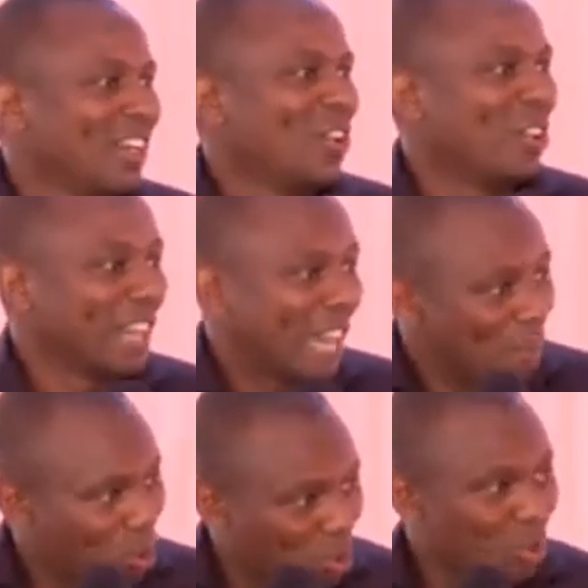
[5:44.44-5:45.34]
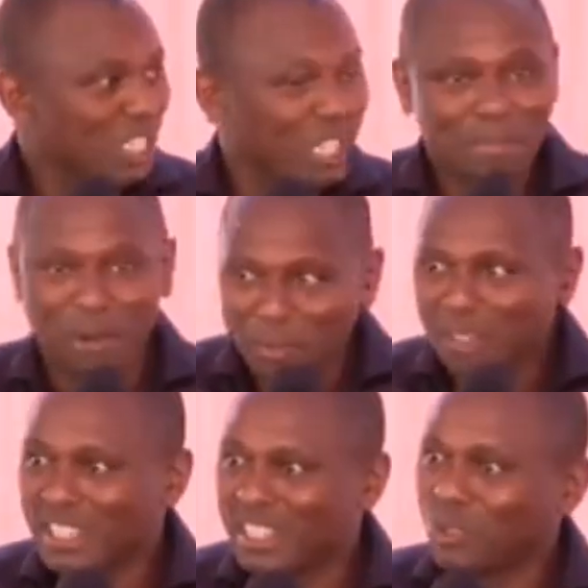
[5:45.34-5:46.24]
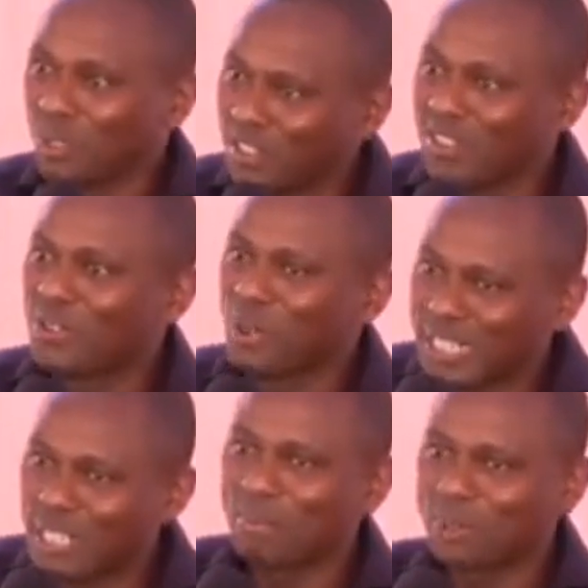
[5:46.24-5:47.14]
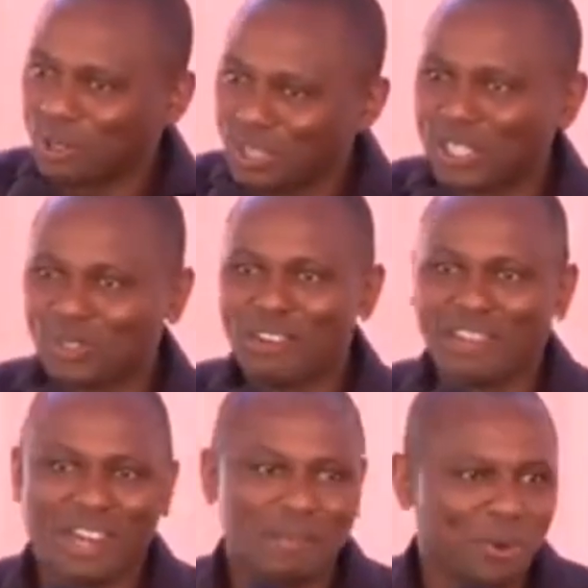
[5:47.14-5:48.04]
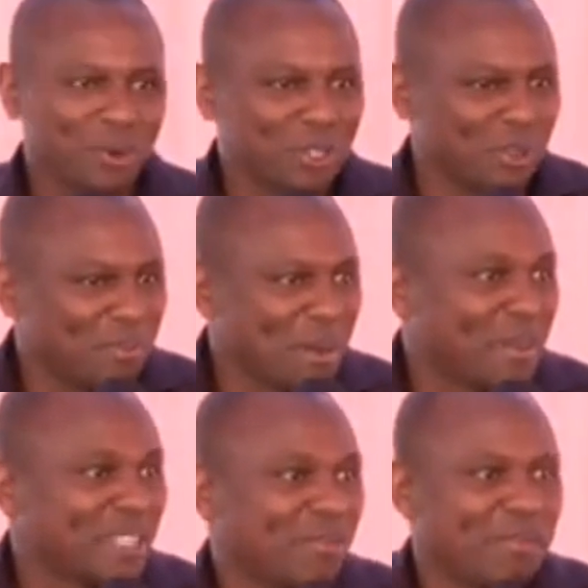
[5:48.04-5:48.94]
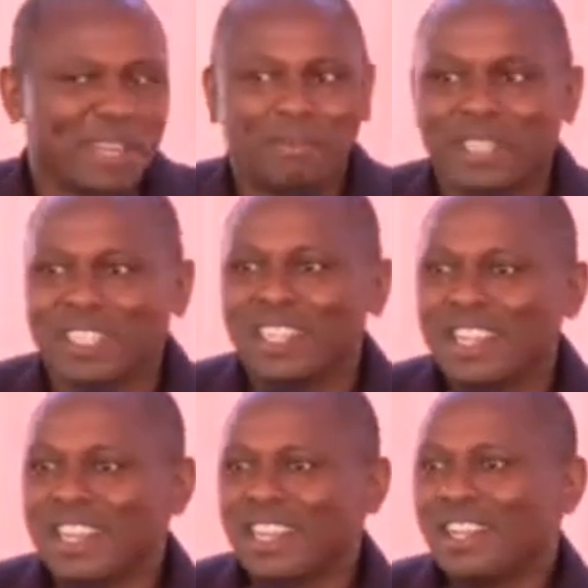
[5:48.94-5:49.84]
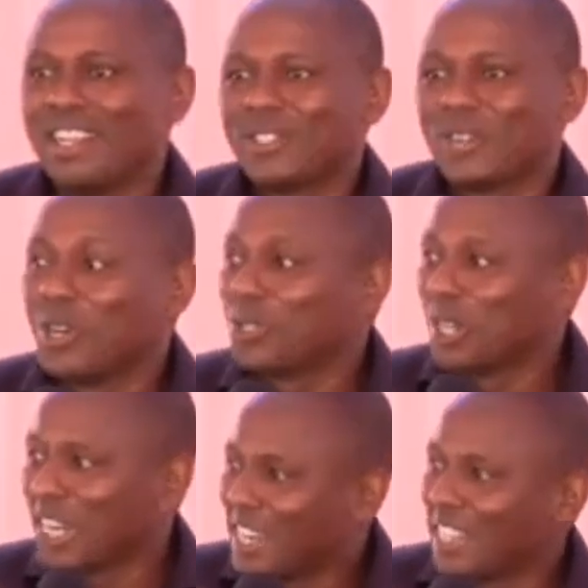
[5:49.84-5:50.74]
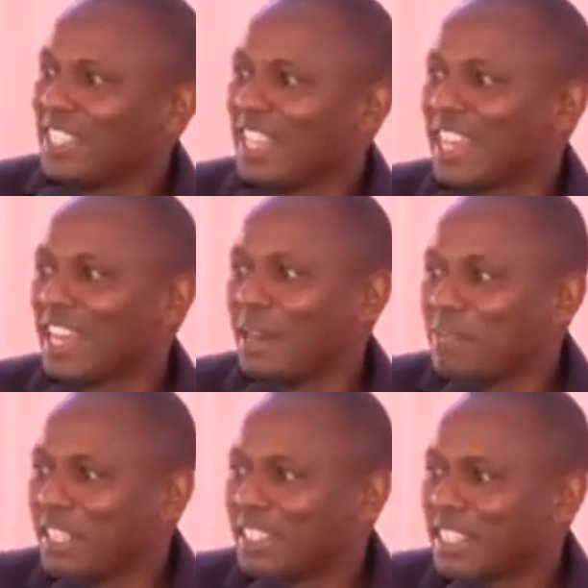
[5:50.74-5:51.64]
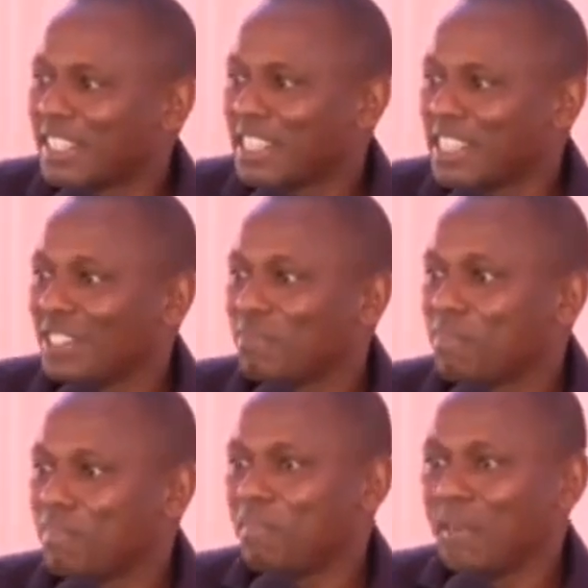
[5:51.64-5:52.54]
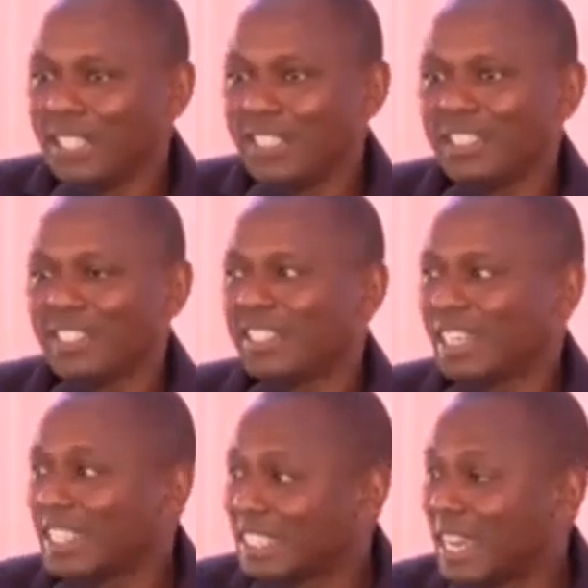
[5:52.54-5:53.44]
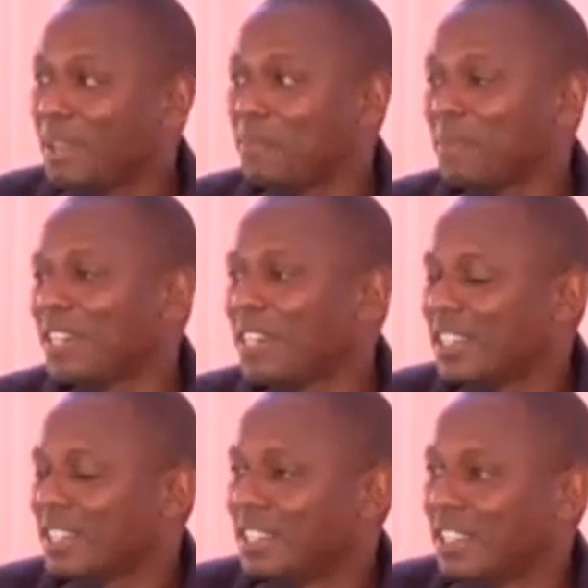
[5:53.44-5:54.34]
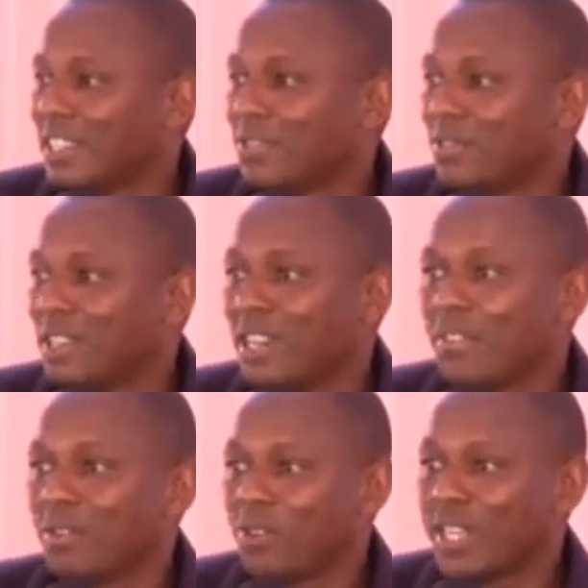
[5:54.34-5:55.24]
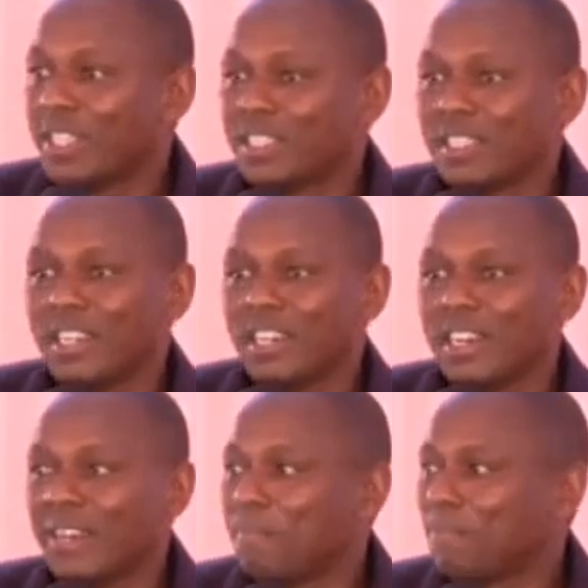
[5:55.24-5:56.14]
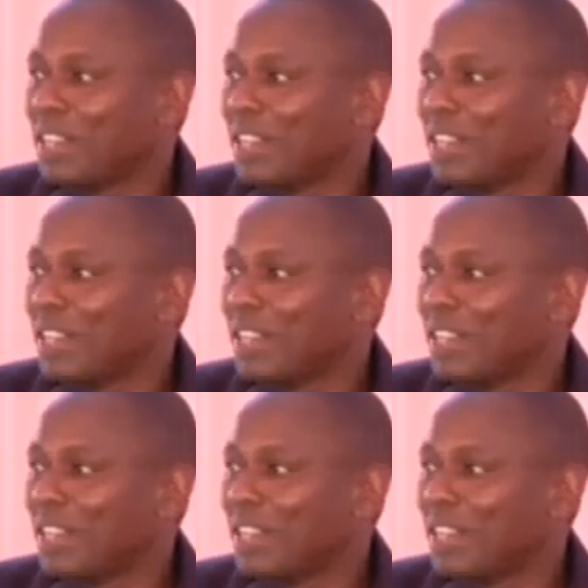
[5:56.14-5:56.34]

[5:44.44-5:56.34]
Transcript: On the Kamukunji, he promised that he would even want an opportunity to have a Kamukunji with members of Parliament. So I want to encourage other cabinet secretaries, please take time, uh, CS uh, Florence, um,